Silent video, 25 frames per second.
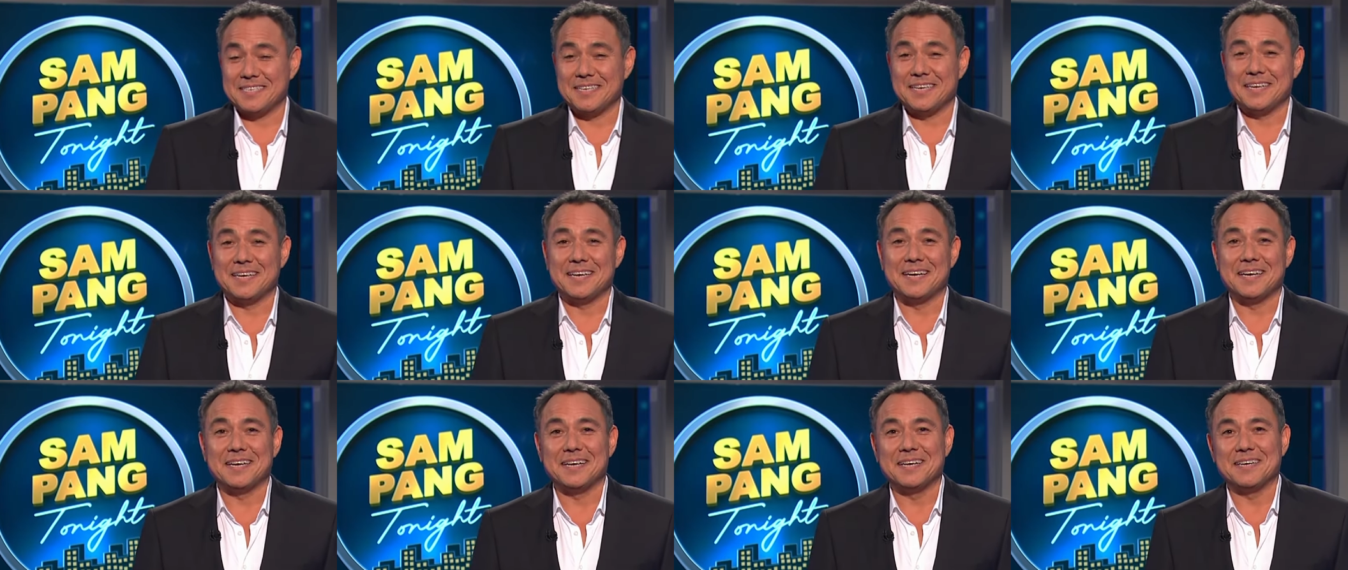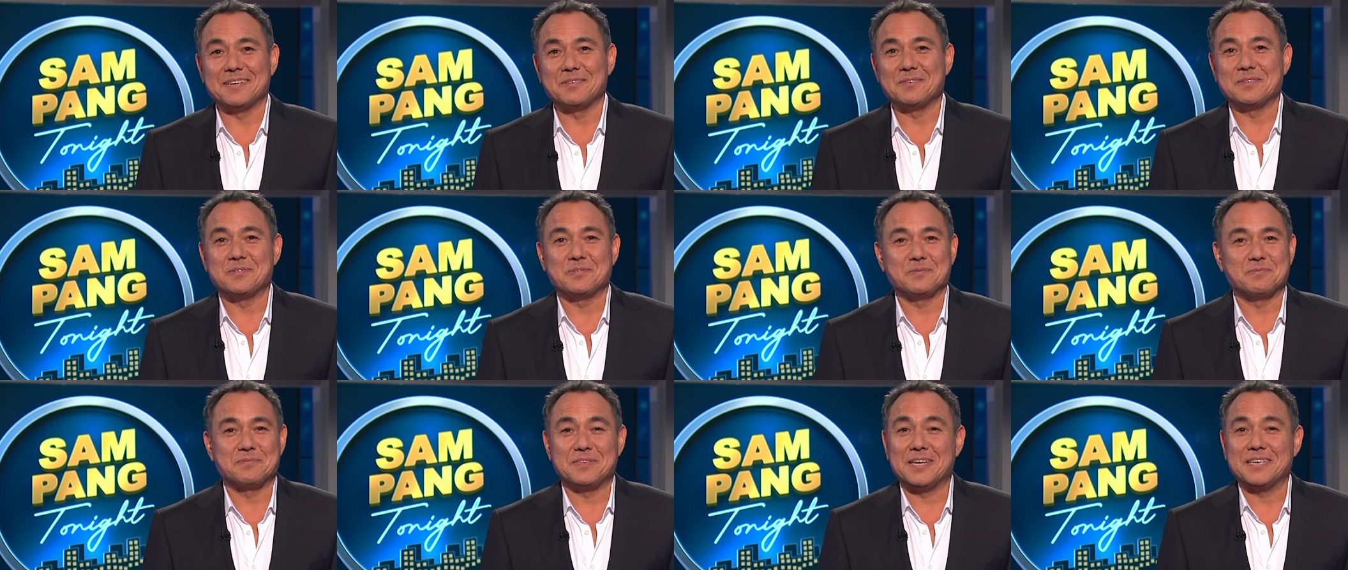
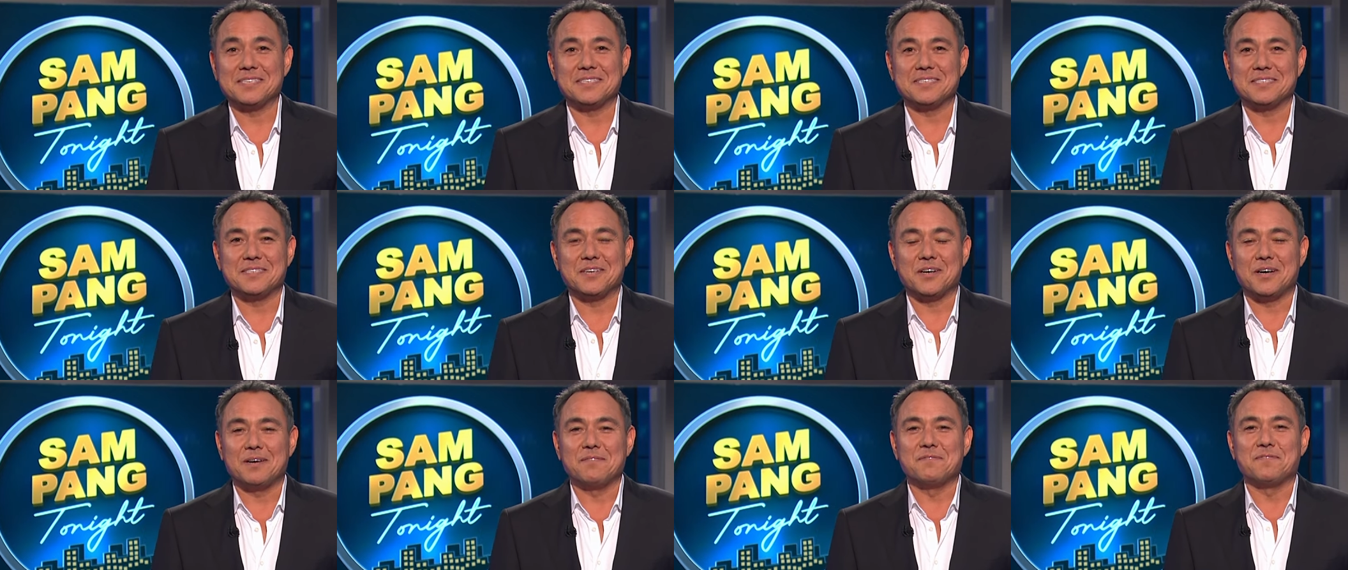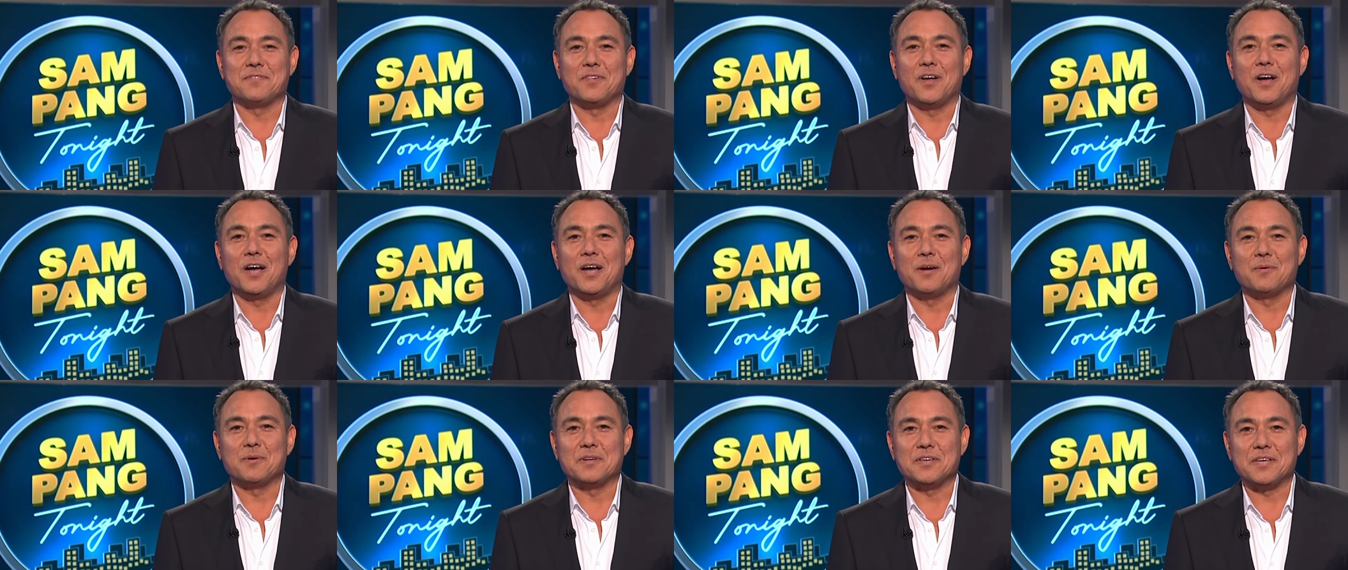Doesn't time
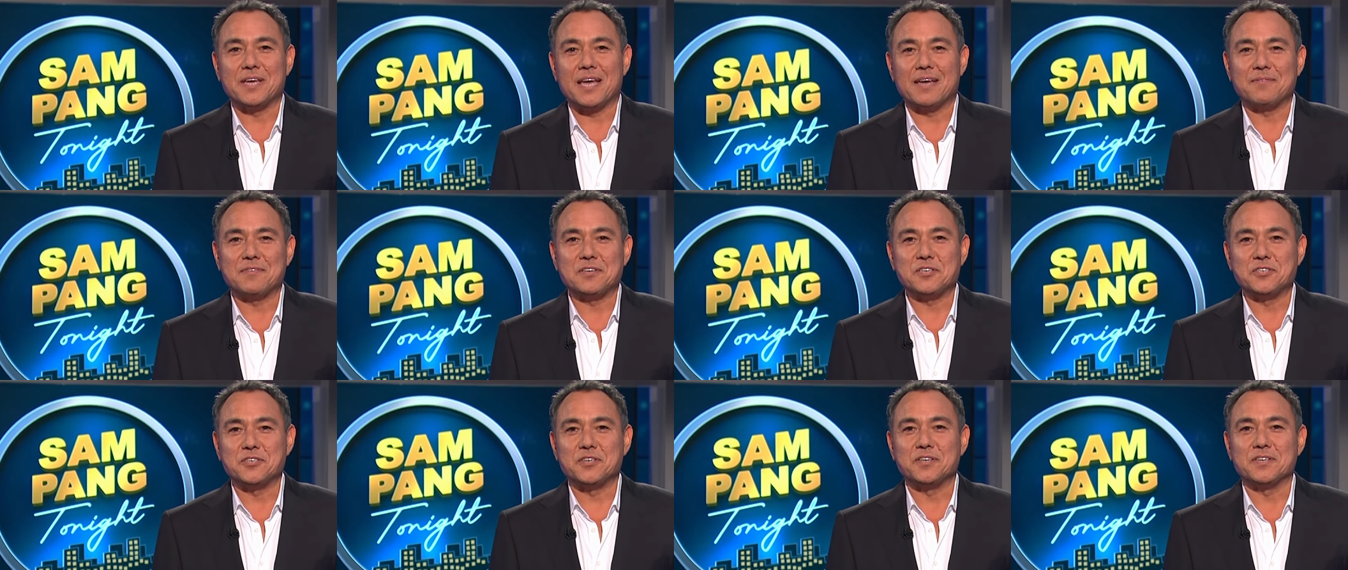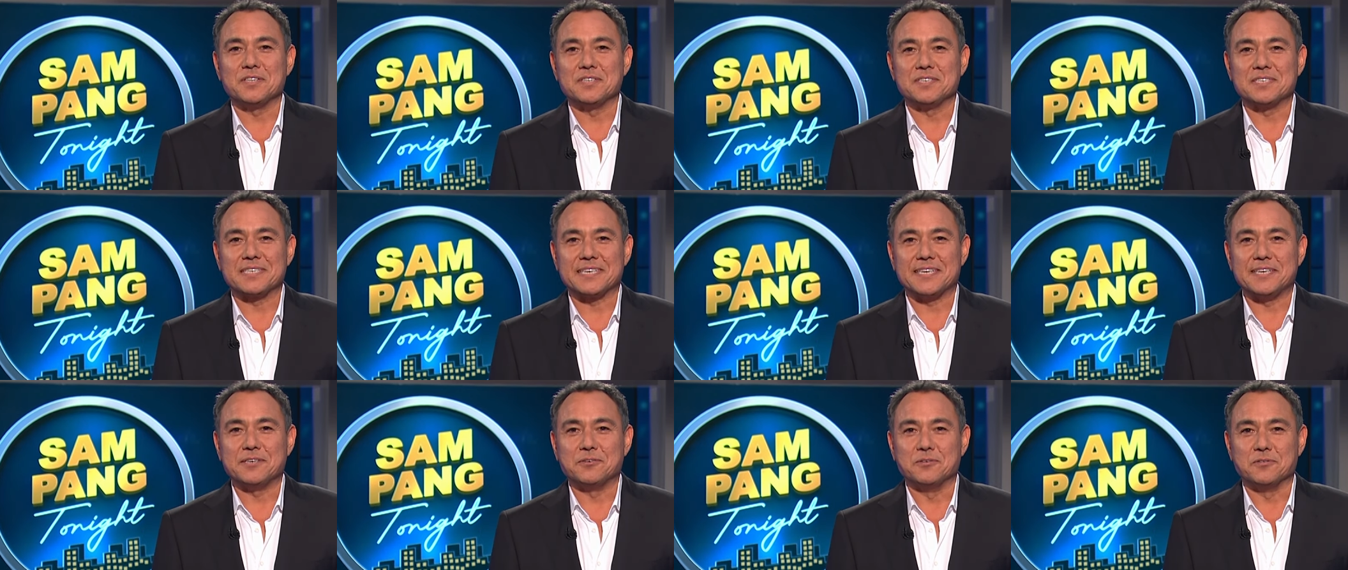fly when you're having
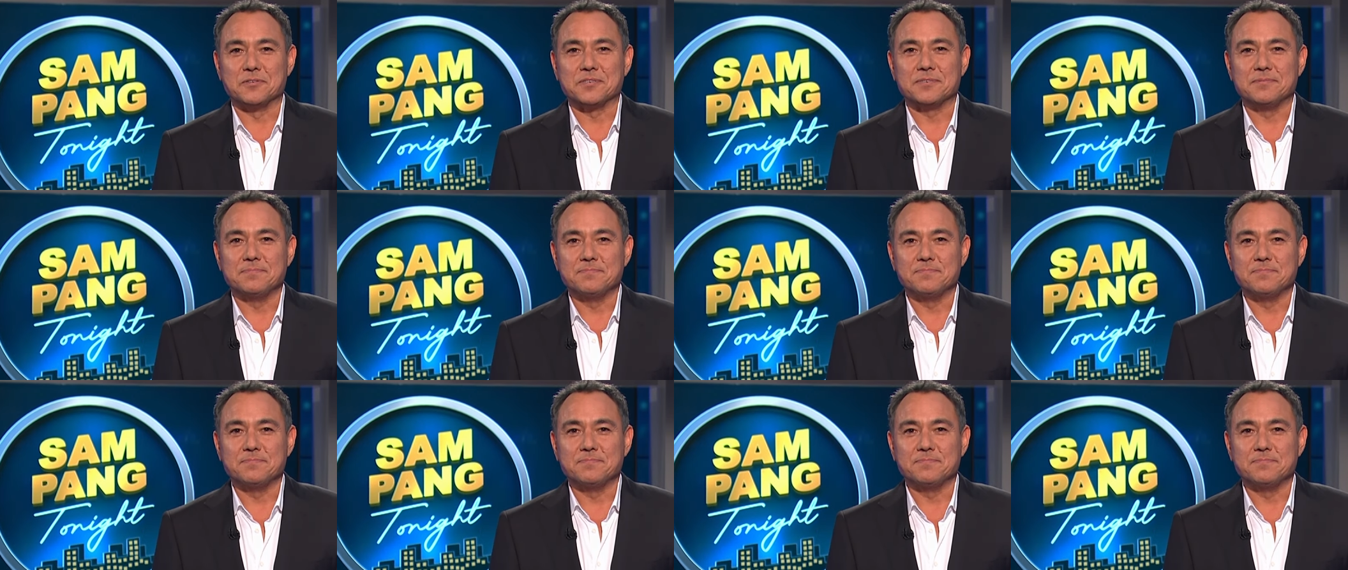journalists killed?